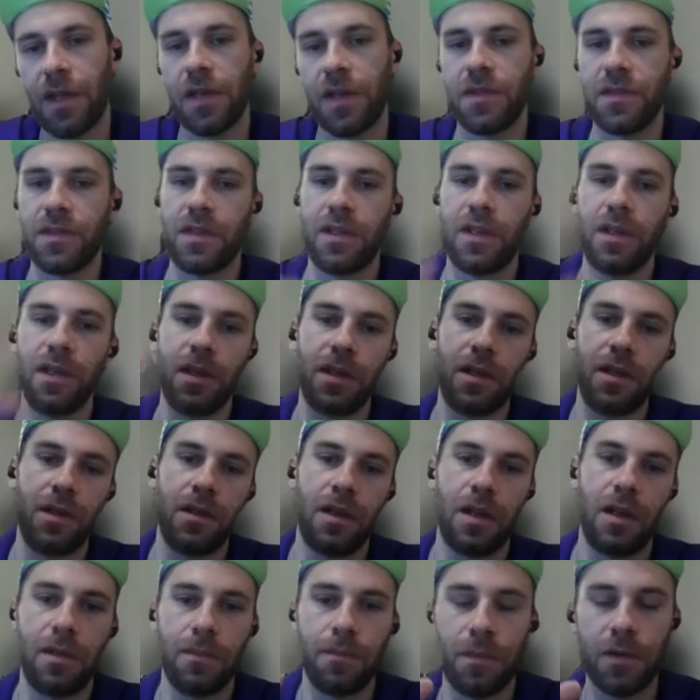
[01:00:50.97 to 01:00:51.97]
Testing
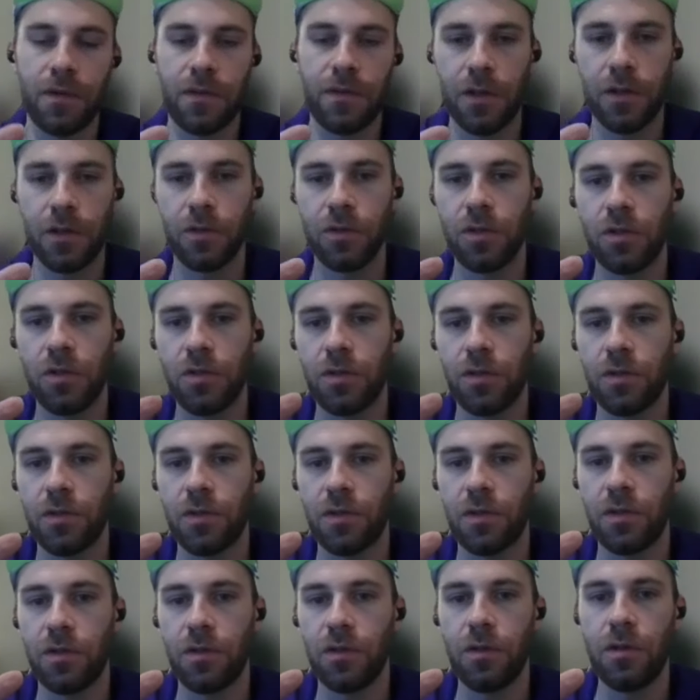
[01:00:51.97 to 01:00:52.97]
in perfect
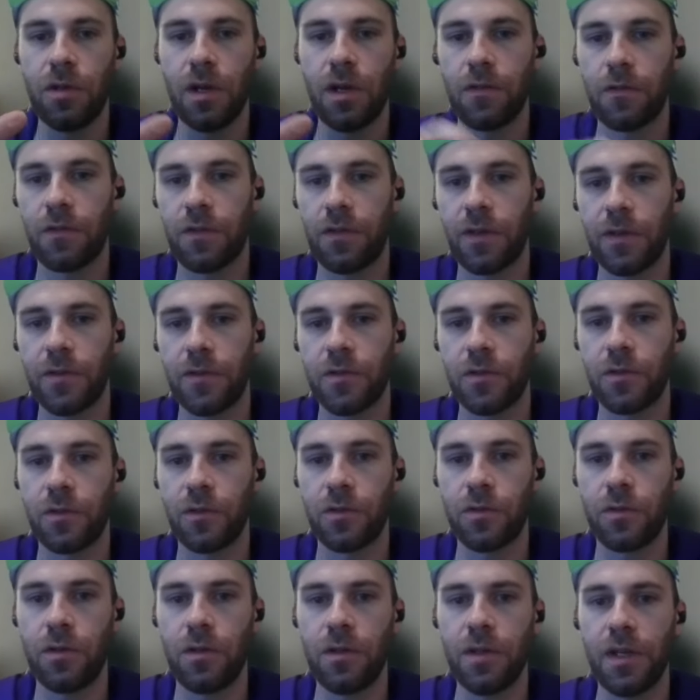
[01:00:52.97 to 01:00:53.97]
conditions indoor, everything is
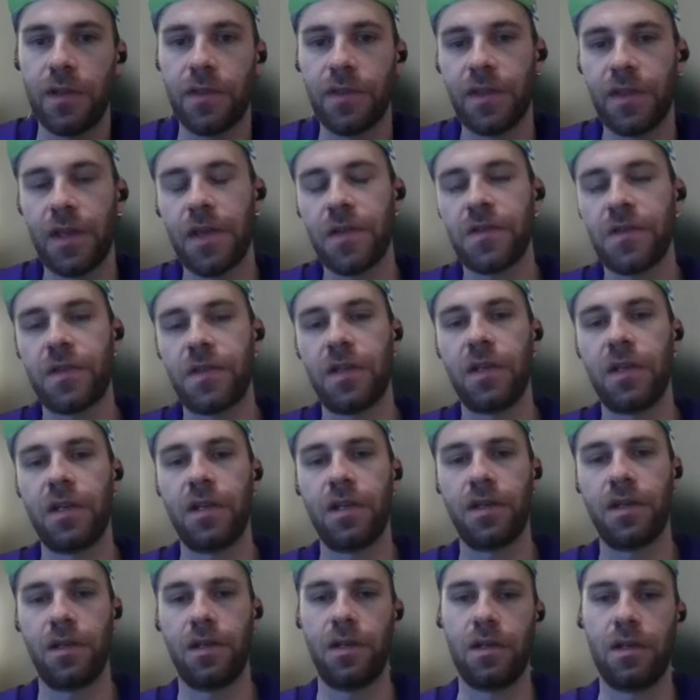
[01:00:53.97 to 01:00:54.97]
controlled, and testing
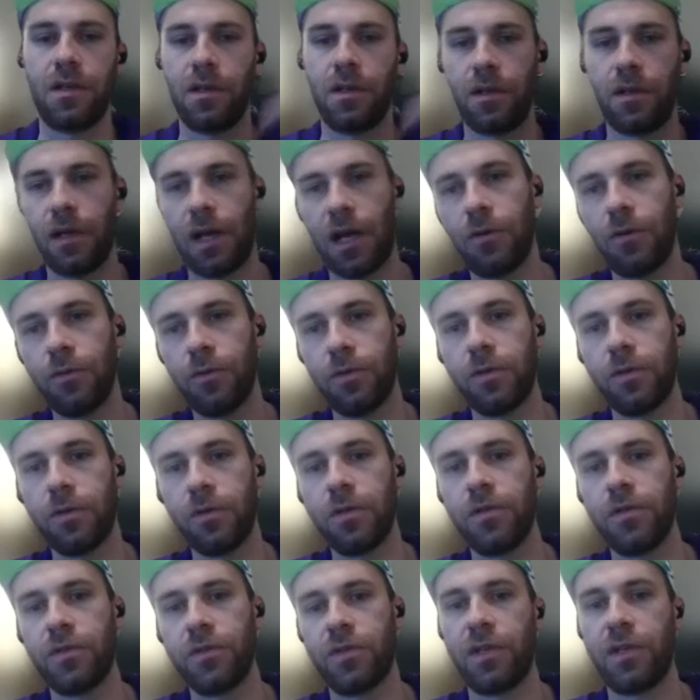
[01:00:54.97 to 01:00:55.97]

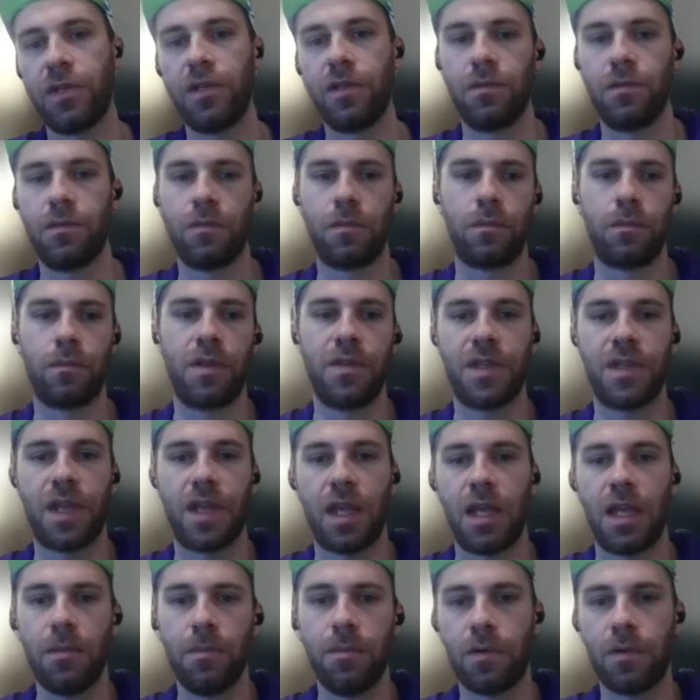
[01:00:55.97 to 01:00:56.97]
outdoors in, let's
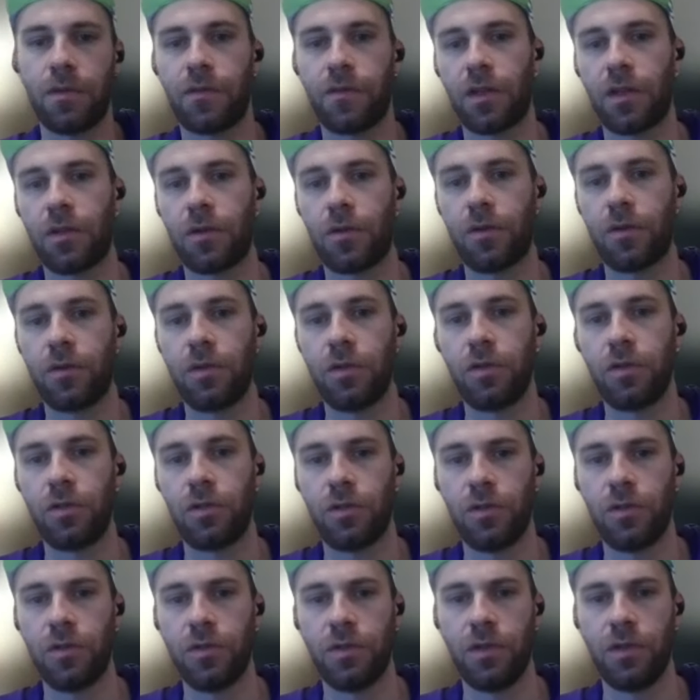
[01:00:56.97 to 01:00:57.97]
say, imperfect
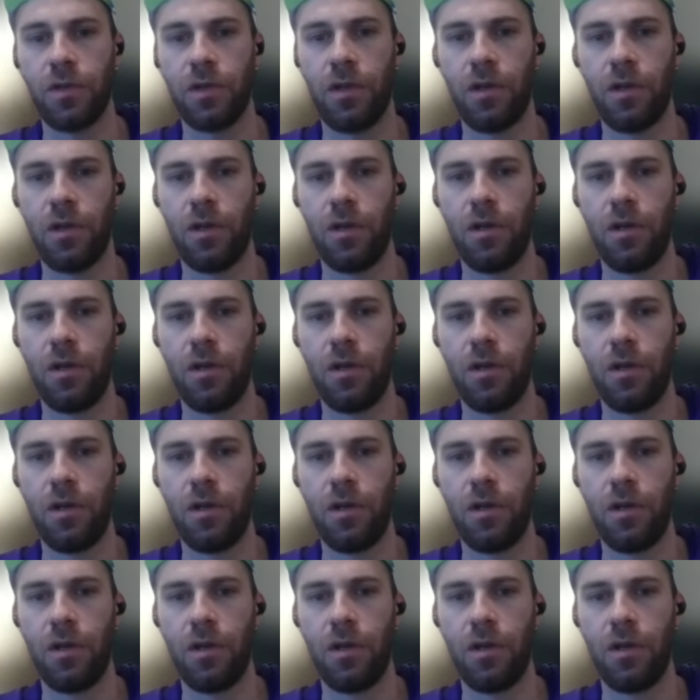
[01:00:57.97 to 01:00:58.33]
conditions.